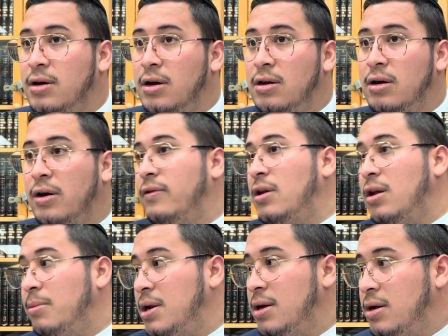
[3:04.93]
If
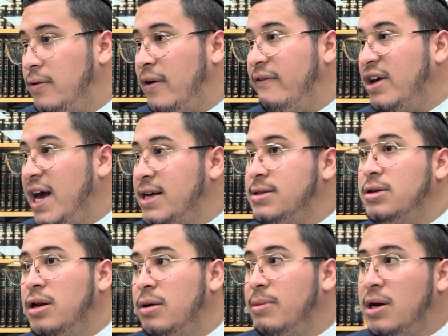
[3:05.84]
you have a
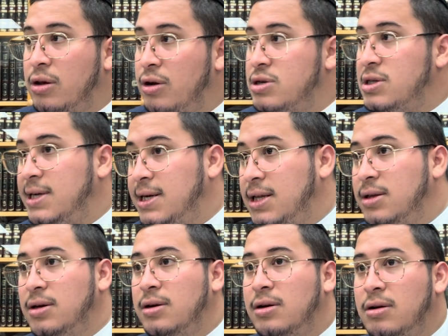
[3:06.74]
guest, anybody allergic to anything,